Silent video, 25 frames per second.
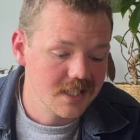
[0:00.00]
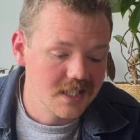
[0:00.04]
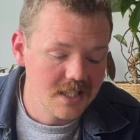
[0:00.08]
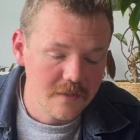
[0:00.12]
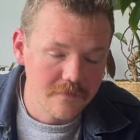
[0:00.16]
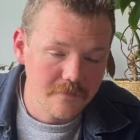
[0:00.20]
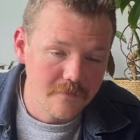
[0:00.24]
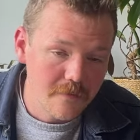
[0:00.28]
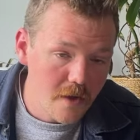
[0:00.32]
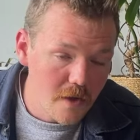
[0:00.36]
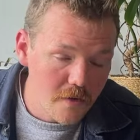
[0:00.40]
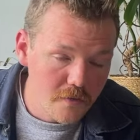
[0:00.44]

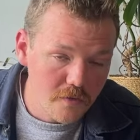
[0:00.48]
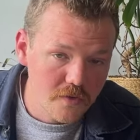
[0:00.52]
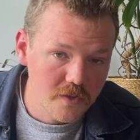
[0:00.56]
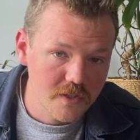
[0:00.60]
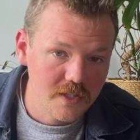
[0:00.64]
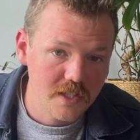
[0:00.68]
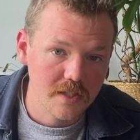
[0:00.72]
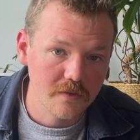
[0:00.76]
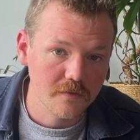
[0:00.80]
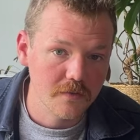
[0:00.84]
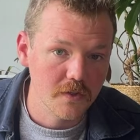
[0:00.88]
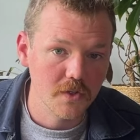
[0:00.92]
further
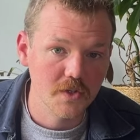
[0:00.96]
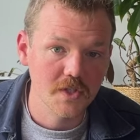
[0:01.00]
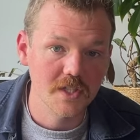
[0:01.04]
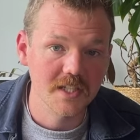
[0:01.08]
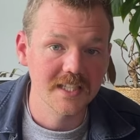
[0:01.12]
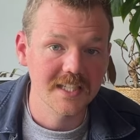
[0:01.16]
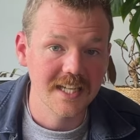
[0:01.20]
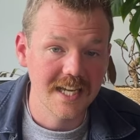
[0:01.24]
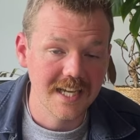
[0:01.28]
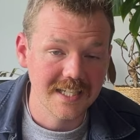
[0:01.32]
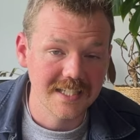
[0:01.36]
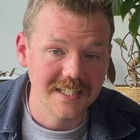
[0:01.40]
into the future
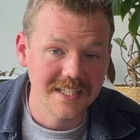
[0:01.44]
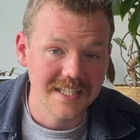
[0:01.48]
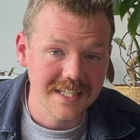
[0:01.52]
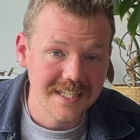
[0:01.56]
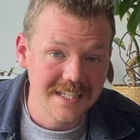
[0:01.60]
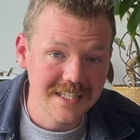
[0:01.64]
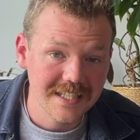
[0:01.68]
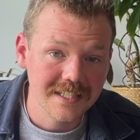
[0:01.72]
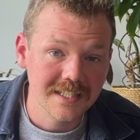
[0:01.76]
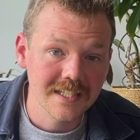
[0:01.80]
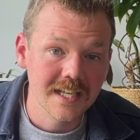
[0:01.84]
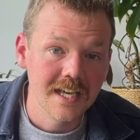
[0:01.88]
debt
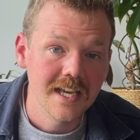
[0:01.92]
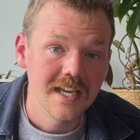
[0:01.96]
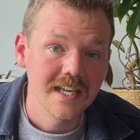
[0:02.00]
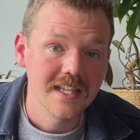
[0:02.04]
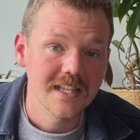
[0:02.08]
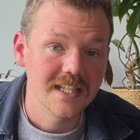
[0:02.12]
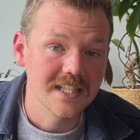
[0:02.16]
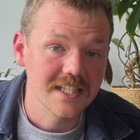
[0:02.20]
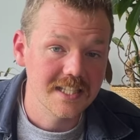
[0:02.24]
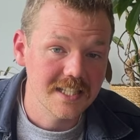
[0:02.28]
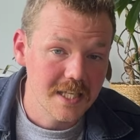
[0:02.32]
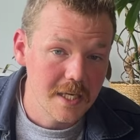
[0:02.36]
is,
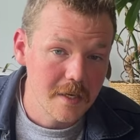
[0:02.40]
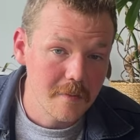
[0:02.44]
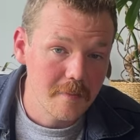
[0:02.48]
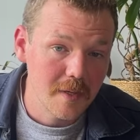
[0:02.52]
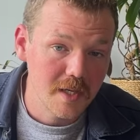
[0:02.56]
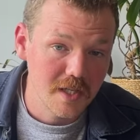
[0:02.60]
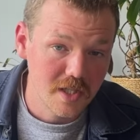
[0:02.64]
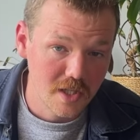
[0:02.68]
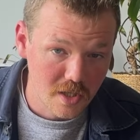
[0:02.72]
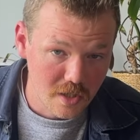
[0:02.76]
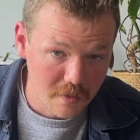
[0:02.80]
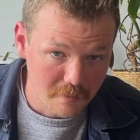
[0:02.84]
the cheaper
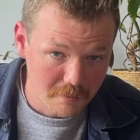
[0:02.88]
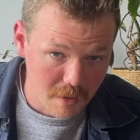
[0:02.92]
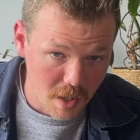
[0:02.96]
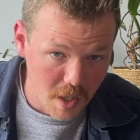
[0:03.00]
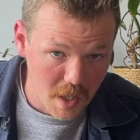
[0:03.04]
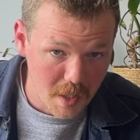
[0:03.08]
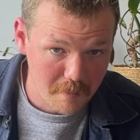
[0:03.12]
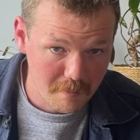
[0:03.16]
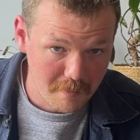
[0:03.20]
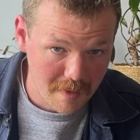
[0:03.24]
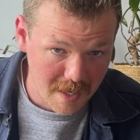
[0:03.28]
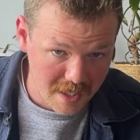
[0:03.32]
you can
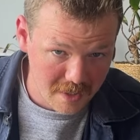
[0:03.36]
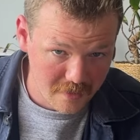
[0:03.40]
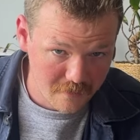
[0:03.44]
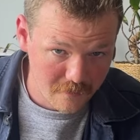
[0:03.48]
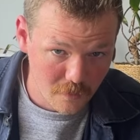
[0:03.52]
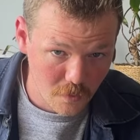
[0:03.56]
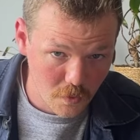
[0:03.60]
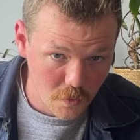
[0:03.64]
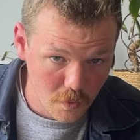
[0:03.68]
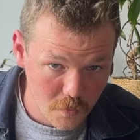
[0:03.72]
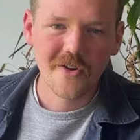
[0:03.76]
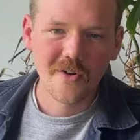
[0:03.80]
buy it back
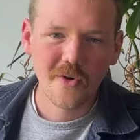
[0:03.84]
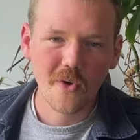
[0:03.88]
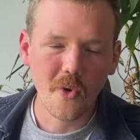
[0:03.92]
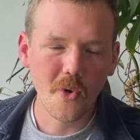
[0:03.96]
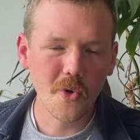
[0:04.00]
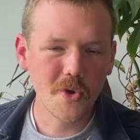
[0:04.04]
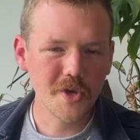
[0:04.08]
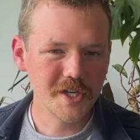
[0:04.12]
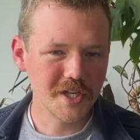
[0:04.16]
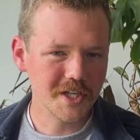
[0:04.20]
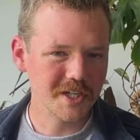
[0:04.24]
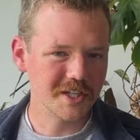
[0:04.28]
for.
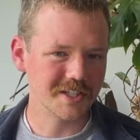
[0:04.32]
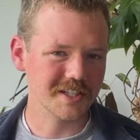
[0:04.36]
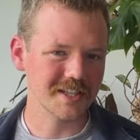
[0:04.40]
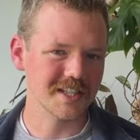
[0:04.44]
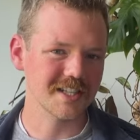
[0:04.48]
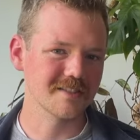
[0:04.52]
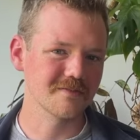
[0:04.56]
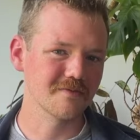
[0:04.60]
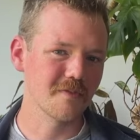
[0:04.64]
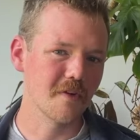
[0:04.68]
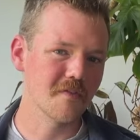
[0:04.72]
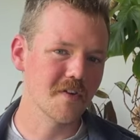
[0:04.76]
Or you could look at
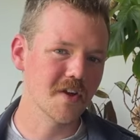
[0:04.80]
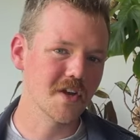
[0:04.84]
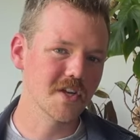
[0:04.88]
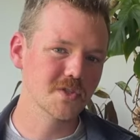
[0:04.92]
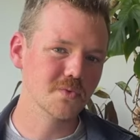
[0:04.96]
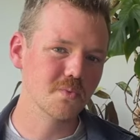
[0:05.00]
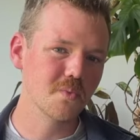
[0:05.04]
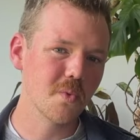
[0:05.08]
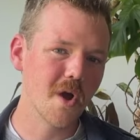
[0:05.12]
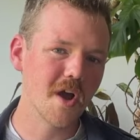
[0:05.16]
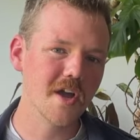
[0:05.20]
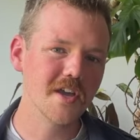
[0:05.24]
this in reverse.
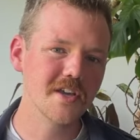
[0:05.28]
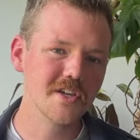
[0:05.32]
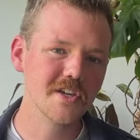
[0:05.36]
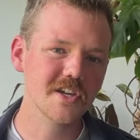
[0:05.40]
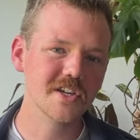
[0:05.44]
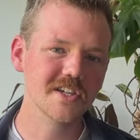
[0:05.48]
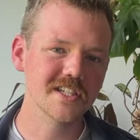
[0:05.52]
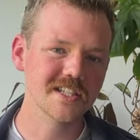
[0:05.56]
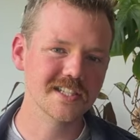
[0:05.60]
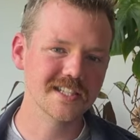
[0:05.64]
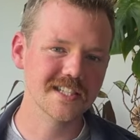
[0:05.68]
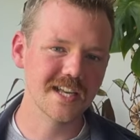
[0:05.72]
Why are you
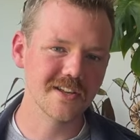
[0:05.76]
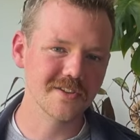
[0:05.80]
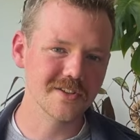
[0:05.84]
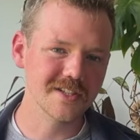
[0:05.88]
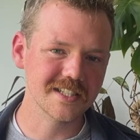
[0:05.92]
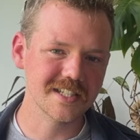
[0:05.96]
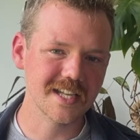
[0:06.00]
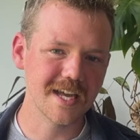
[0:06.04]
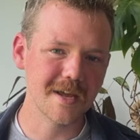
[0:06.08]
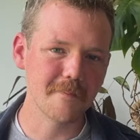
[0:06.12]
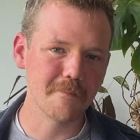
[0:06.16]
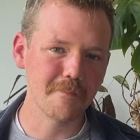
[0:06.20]
going to sell the
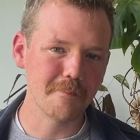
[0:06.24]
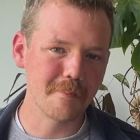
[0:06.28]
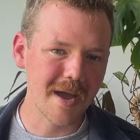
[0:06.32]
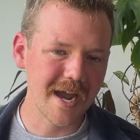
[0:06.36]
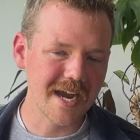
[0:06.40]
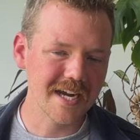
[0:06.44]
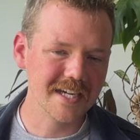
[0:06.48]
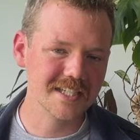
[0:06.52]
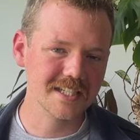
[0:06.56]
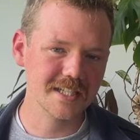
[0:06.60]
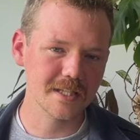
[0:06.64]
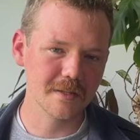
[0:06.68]
debt
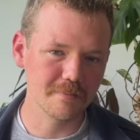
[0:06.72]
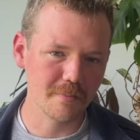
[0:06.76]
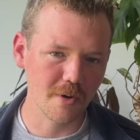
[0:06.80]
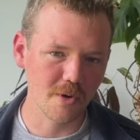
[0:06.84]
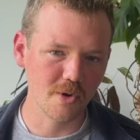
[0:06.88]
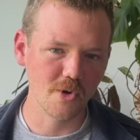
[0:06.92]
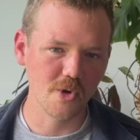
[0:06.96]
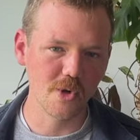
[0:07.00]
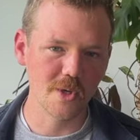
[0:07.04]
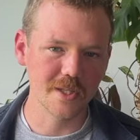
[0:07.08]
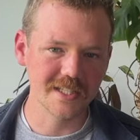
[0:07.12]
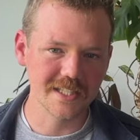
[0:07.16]
back to the
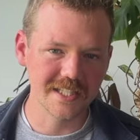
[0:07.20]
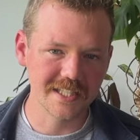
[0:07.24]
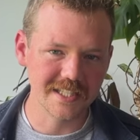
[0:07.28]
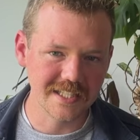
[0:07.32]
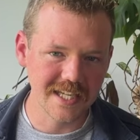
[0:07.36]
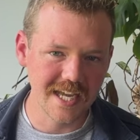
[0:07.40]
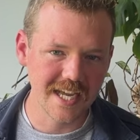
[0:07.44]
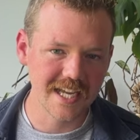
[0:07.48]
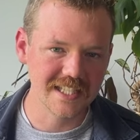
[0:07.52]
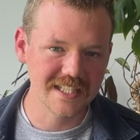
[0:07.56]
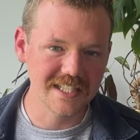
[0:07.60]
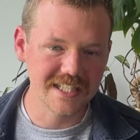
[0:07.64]
borrower
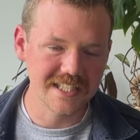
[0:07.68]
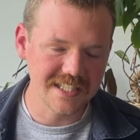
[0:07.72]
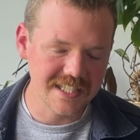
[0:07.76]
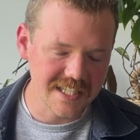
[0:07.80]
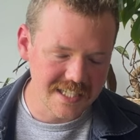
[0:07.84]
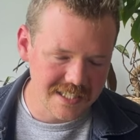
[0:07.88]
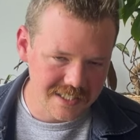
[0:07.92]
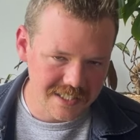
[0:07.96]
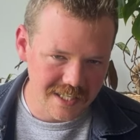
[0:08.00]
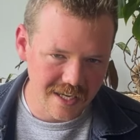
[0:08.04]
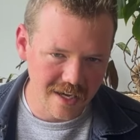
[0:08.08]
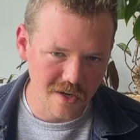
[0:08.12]
today at a
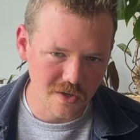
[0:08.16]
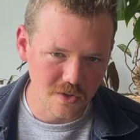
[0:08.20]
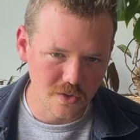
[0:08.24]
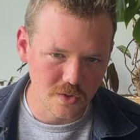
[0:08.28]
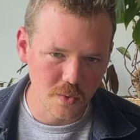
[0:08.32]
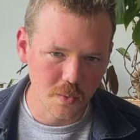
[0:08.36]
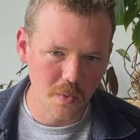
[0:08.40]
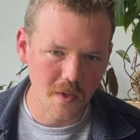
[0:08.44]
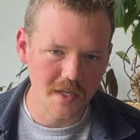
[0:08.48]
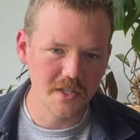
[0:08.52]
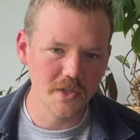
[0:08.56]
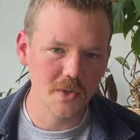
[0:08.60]

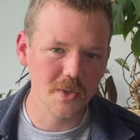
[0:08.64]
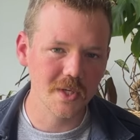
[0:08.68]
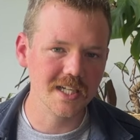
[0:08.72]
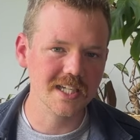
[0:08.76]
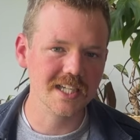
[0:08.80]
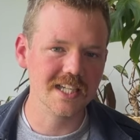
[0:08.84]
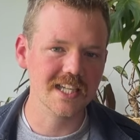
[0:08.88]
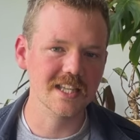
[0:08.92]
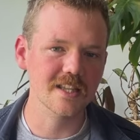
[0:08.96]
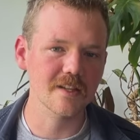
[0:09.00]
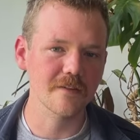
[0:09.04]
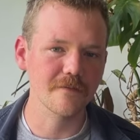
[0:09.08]
discount when you're going to
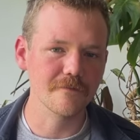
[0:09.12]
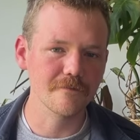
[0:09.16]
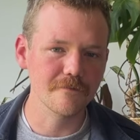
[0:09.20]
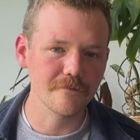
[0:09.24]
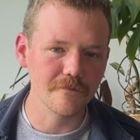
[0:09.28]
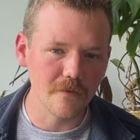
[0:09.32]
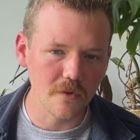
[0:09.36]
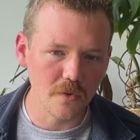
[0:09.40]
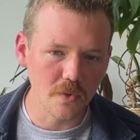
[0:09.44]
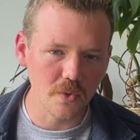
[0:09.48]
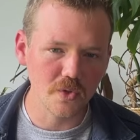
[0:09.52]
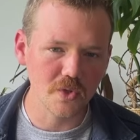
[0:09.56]
get the
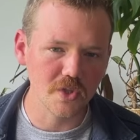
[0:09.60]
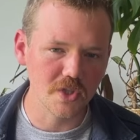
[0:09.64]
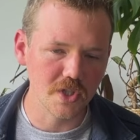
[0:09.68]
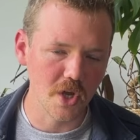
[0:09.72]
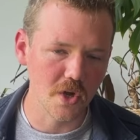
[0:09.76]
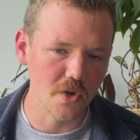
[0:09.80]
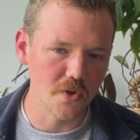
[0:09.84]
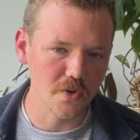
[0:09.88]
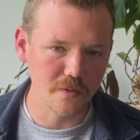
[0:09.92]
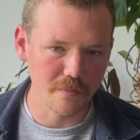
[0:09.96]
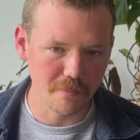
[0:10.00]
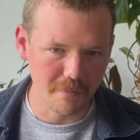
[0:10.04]
full
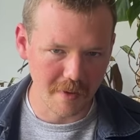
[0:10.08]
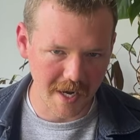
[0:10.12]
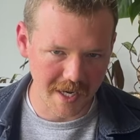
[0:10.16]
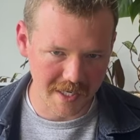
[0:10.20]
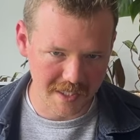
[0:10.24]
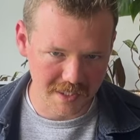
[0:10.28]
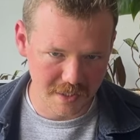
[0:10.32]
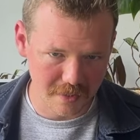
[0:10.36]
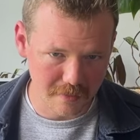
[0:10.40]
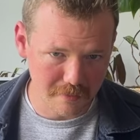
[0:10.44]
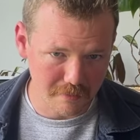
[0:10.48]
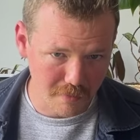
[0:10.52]
loan
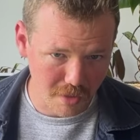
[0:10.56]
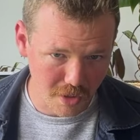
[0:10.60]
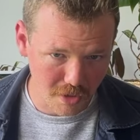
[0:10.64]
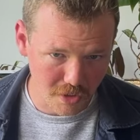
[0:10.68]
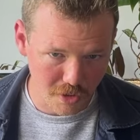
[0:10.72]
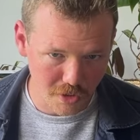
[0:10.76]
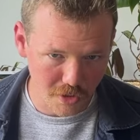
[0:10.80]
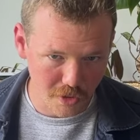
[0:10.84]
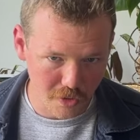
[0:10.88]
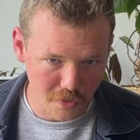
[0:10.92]
back tomorrow?